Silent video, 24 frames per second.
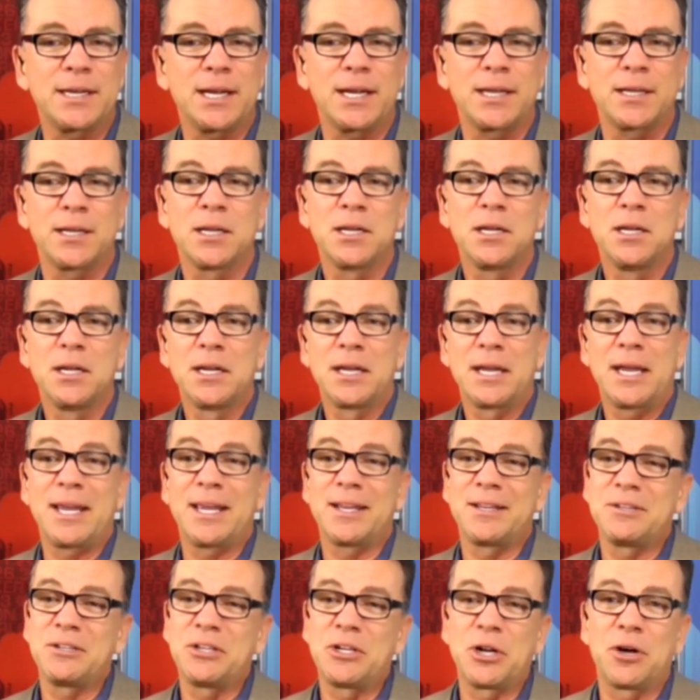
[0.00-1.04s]
need
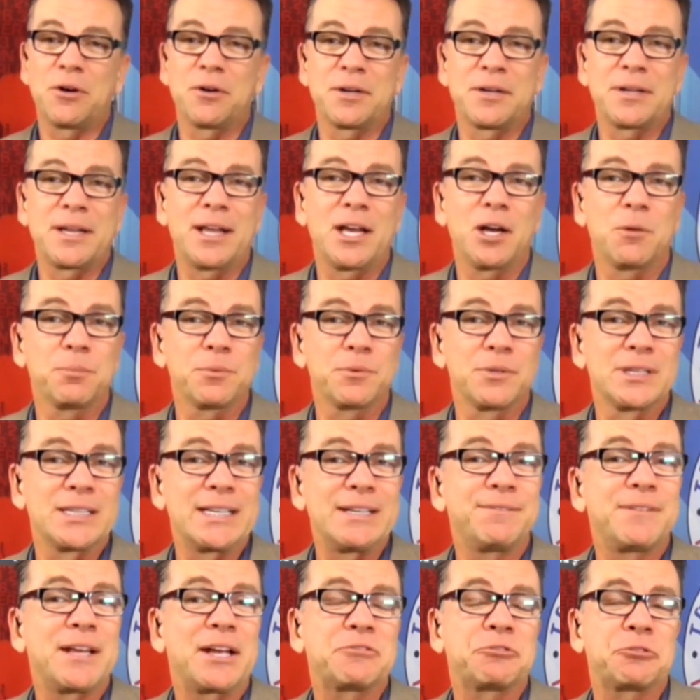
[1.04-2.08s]
and, you know, and help
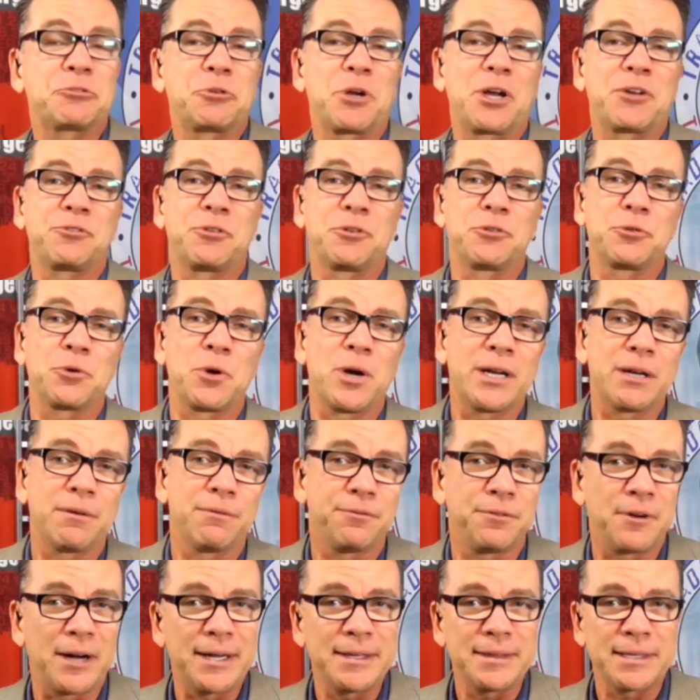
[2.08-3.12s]
relieve that stress on trying to
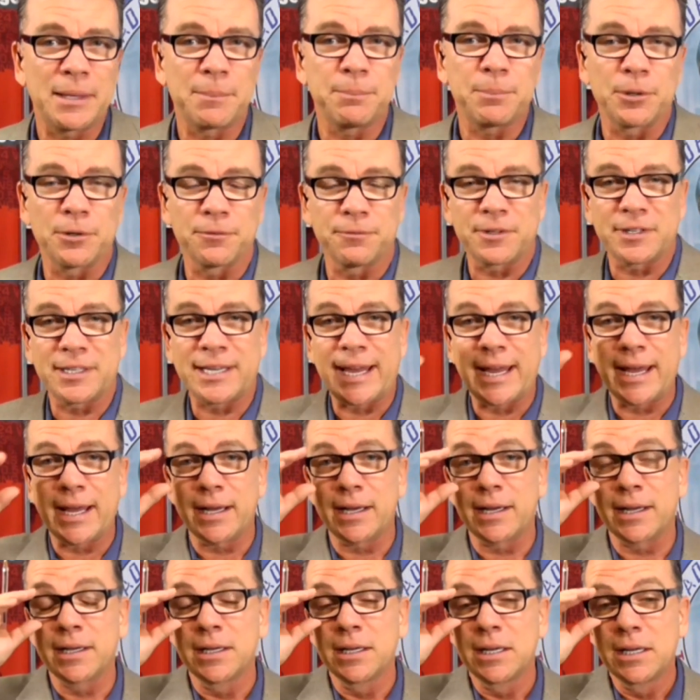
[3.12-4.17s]
find that perfect
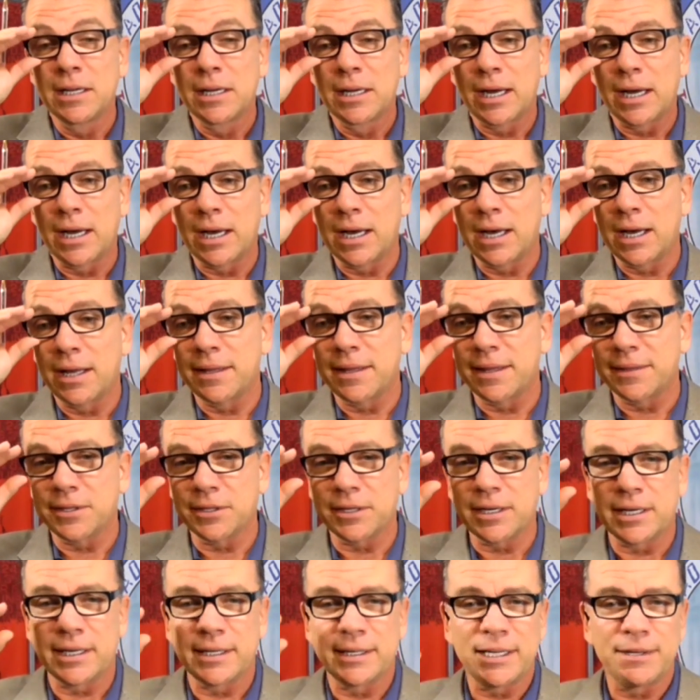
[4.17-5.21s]
candidate that
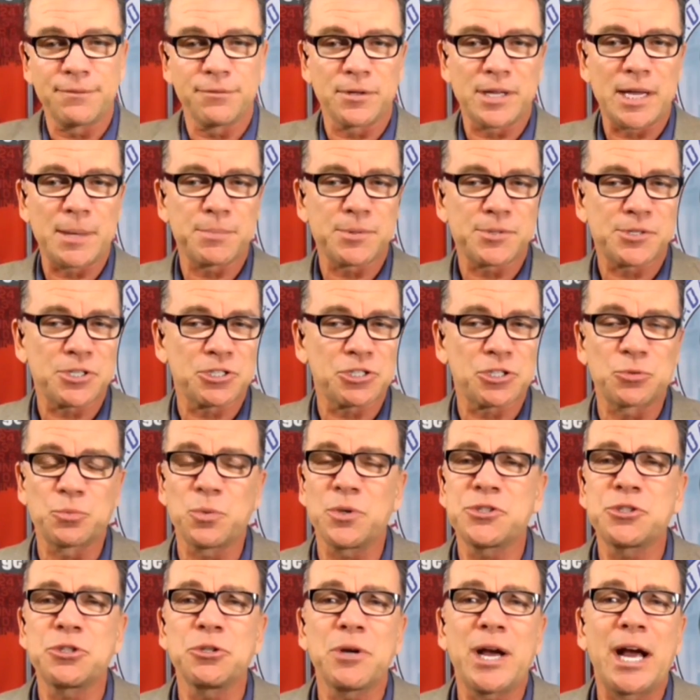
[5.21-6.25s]
they're going to need for that position.
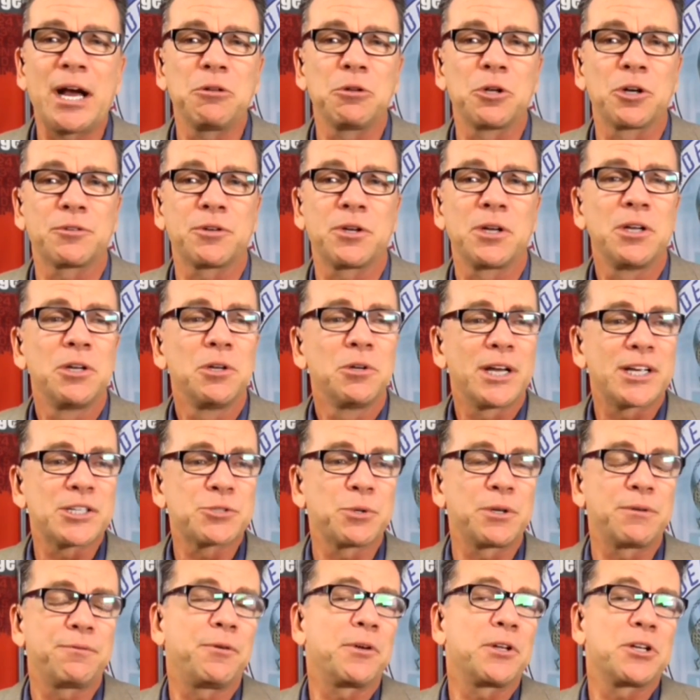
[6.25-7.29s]
What's your outlook as
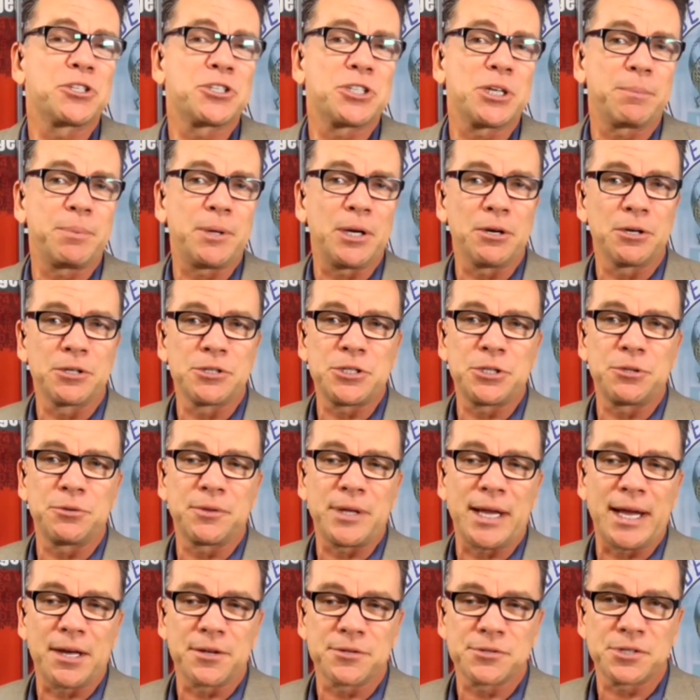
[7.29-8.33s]
we finish up here in
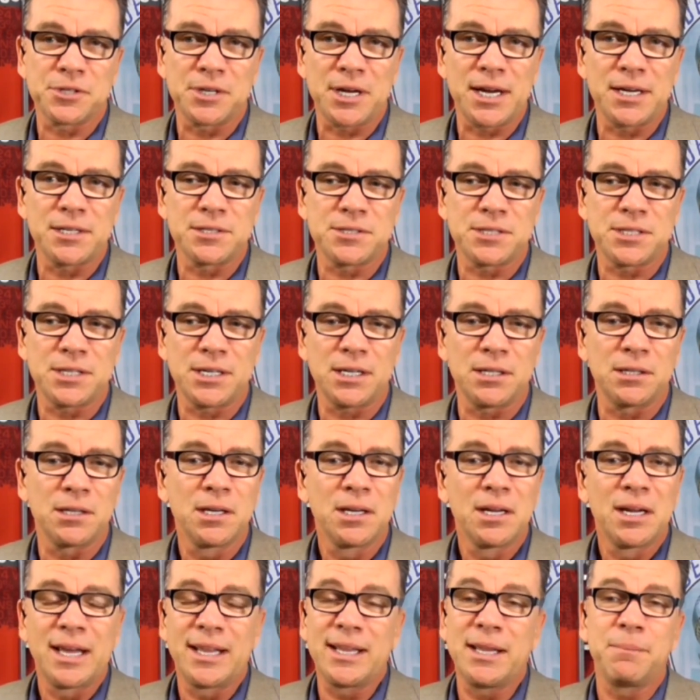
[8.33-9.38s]
2018
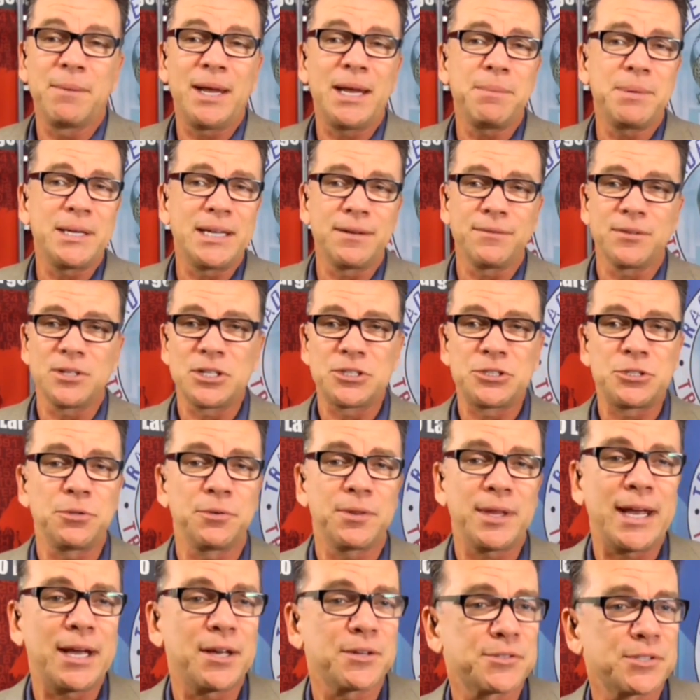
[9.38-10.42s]
and then maybe even to
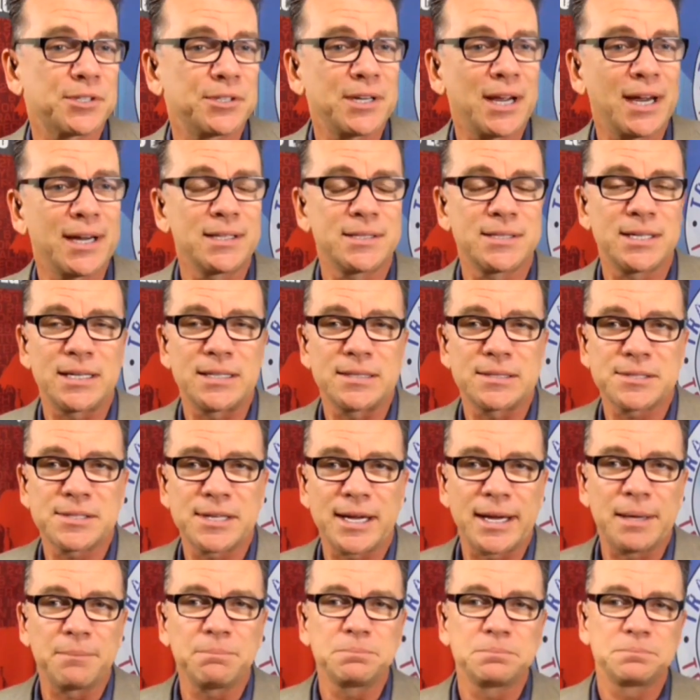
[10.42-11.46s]
2019,
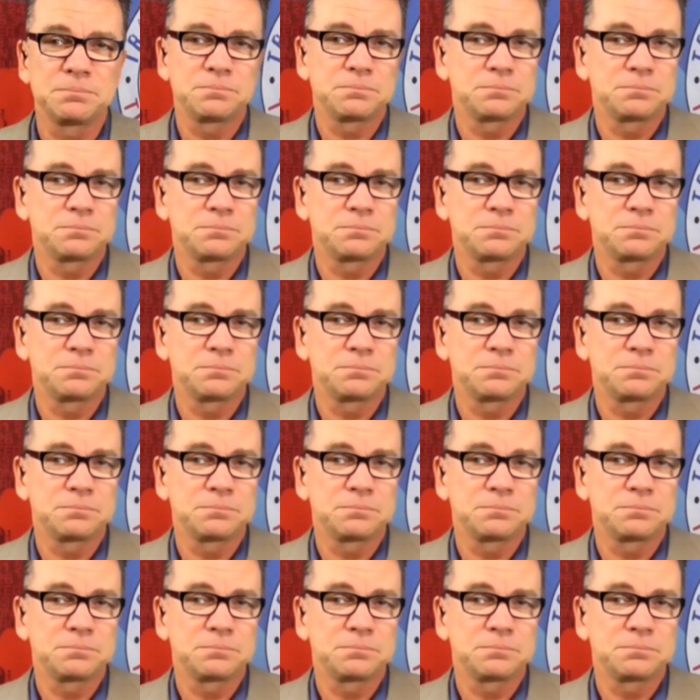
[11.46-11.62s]
Sam?